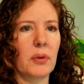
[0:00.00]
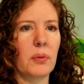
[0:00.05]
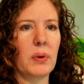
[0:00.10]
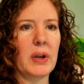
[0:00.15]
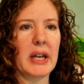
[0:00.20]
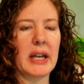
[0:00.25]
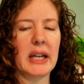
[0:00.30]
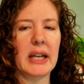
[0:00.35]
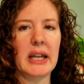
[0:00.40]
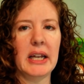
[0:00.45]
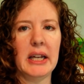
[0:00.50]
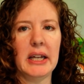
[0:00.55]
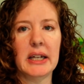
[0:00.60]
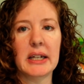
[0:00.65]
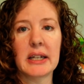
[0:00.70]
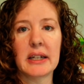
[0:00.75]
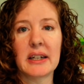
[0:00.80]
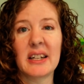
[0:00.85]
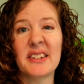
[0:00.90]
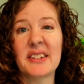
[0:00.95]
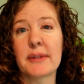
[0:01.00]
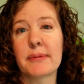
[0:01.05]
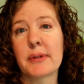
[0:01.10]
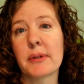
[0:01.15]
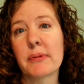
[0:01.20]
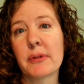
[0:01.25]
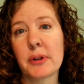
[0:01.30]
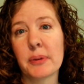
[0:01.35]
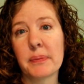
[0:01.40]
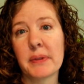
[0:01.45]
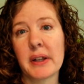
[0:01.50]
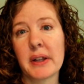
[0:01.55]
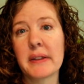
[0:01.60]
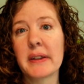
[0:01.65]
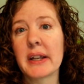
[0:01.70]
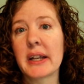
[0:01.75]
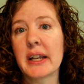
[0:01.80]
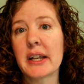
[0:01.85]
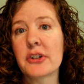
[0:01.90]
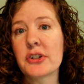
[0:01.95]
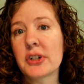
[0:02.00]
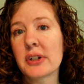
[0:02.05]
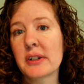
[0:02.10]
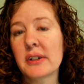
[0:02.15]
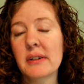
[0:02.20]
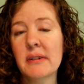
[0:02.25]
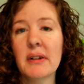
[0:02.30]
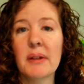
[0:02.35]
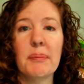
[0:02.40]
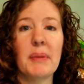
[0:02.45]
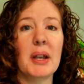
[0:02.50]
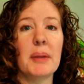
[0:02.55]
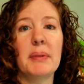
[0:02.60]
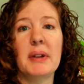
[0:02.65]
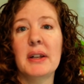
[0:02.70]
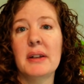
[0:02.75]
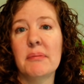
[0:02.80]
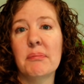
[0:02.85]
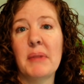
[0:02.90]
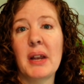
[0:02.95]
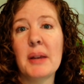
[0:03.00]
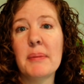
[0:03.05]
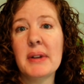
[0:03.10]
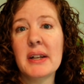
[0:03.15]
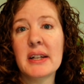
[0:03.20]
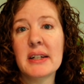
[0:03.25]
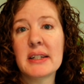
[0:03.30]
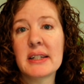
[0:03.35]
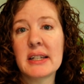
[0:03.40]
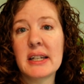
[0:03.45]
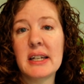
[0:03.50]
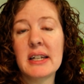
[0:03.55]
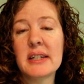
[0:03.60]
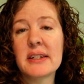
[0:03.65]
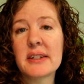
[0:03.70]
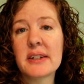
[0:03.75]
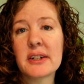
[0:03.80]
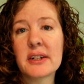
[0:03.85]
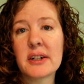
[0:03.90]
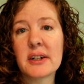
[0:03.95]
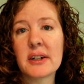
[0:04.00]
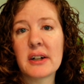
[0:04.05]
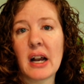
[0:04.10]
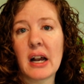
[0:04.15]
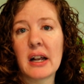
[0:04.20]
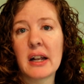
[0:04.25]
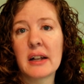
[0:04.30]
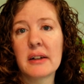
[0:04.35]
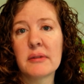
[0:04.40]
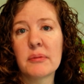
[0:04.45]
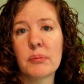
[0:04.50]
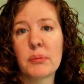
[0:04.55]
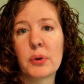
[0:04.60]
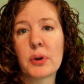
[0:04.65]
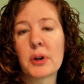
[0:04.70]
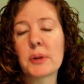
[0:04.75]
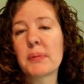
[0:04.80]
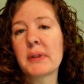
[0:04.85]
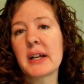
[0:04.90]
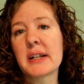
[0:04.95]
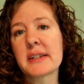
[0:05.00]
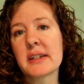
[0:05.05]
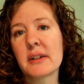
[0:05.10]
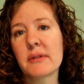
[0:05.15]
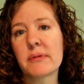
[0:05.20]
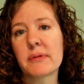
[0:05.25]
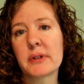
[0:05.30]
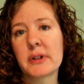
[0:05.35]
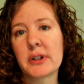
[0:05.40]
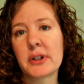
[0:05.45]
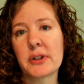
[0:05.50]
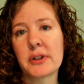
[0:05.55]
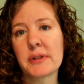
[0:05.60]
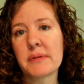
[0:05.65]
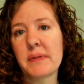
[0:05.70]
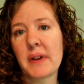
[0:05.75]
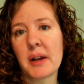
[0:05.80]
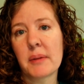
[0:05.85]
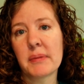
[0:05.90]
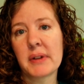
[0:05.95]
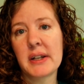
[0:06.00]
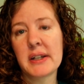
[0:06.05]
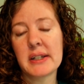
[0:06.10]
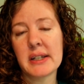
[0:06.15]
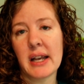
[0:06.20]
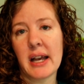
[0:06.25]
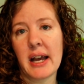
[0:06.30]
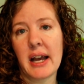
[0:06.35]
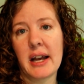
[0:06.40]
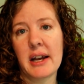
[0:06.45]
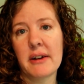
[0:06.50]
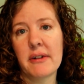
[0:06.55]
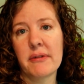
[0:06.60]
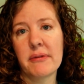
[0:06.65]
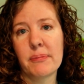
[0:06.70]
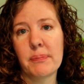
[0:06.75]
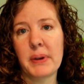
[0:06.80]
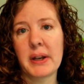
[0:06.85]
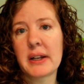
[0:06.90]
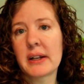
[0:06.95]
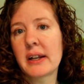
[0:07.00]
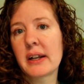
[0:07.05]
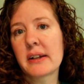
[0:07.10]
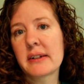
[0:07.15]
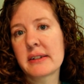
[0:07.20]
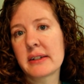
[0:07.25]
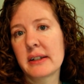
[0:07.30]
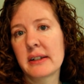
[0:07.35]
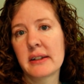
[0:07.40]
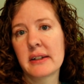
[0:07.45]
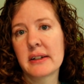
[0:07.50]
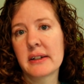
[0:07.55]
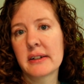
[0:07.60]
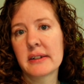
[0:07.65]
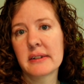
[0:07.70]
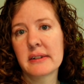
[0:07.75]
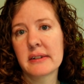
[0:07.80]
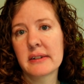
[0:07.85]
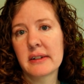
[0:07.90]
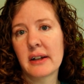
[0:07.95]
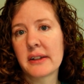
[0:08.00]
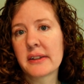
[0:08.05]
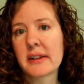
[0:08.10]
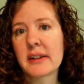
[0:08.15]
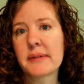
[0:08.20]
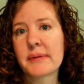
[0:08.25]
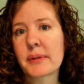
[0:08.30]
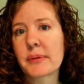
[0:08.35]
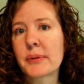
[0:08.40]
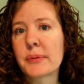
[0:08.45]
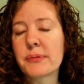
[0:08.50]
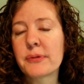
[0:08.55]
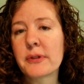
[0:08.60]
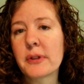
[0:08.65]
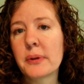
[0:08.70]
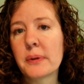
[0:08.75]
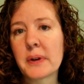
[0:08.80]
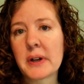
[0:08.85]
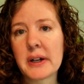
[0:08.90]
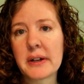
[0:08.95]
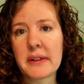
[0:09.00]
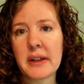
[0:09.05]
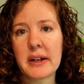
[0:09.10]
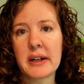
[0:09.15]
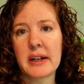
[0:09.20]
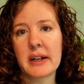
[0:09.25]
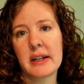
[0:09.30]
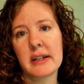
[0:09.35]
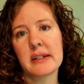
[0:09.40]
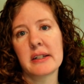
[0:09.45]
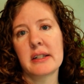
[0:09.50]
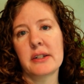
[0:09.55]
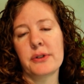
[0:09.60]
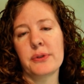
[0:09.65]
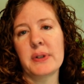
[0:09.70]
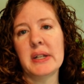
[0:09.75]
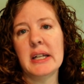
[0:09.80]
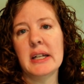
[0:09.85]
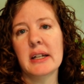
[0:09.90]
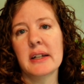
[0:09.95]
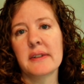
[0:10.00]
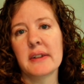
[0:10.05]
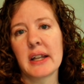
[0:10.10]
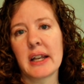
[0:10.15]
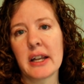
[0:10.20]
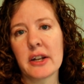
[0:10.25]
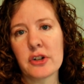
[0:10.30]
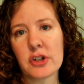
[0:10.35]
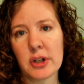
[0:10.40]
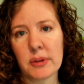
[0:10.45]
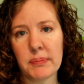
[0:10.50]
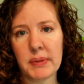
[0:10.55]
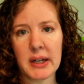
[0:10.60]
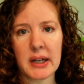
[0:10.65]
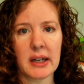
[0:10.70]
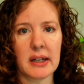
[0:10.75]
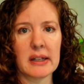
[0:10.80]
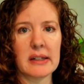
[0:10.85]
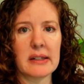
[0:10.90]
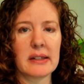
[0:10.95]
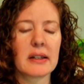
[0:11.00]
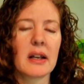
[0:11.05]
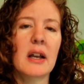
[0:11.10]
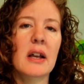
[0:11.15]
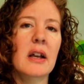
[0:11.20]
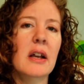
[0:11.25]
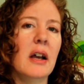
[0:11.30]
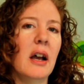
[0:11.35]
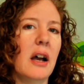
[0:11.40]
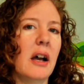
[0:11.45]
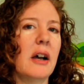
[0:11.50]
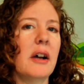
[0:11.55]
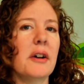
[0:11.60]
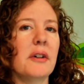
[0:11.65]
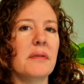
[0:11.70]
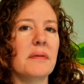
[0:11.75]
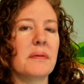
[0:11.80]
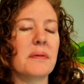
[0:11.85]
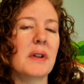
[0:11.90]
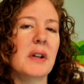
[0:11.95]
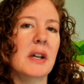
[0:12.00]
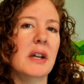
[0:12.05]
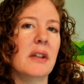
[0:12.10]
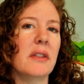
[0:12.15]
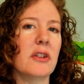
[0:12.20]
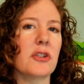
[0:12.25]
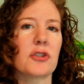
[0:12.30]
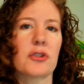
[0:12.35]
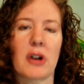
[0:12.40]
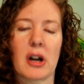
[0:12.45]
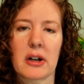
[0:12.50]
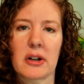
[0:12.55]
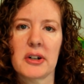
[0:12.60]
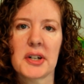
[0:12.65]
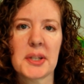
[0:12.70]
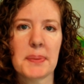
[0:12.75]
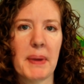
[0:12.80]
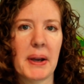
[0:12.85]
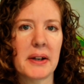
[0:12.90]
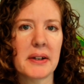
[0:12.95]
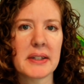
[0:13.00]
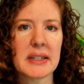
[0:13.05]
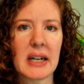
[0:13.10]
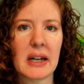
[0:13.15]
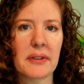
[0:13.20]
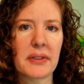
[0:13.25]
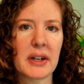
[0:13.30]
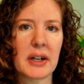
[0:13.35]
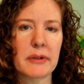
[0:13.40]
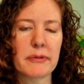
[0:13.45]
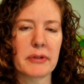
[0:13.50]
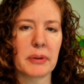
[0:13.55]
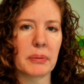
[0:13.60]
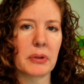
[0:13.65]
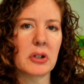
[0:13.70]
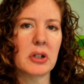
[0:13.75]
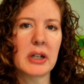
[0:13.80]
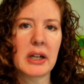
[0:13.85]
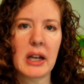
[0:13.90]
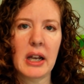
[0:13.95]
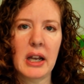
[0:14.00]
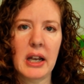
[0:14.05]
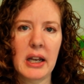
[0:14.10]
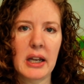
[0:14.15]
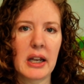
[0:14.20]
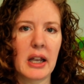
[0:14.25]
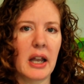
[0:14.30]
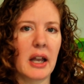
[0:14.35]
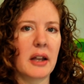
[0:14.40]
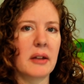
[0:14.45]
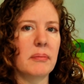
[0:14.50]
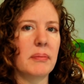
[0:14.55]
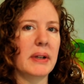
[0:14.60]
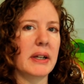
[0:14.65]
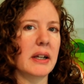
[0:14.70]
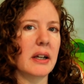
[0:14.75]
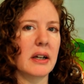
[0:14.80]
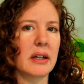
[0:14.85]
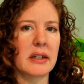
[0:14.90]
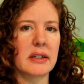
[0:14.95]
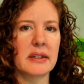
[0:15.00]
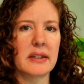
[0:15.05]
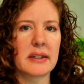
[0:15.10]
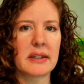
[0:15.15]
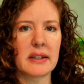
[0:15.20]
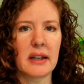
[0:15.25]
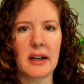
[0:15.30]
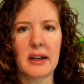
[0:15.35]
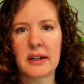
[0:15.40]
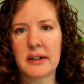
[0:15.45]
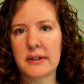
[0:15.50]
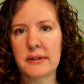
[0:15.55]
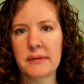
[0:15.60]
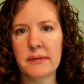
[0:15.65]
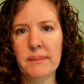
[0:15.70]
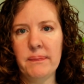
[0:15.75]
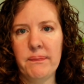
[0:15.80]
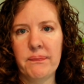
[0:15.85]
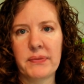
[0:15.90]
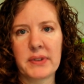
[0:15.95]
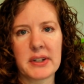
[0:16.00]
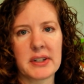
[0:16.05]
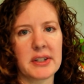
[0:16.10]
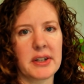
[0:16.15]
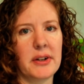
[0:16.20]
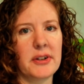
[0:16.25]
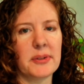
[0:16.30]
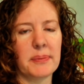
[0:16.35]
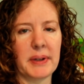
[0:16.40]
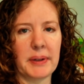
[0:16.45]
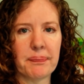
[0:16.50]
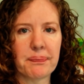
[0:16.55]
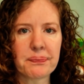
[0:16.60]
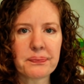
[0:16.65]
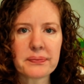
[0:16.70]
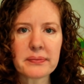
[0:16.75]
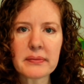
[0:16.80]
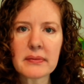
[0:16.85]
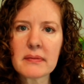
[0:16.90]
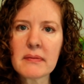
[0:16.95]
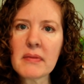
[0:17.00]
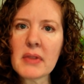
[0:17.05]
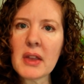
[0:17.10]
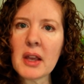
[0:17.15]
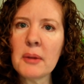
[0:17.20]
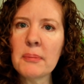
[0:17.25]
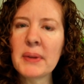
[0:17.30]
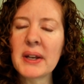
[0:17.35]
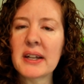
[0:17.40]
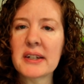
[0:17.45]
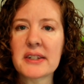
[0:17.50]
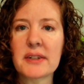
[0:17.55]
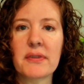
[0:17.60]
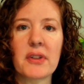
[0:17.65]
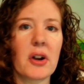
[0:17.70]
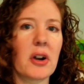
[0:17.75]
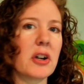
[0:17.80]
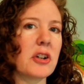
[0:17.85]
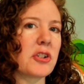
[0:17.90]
we eat in a different room than the kitchen. Maybe it's easier and more pleasant for your family to have picnics on the living room floor than it is to eat in the kitchen because of the stronger smells out there from cooking and because of excuse me, because of the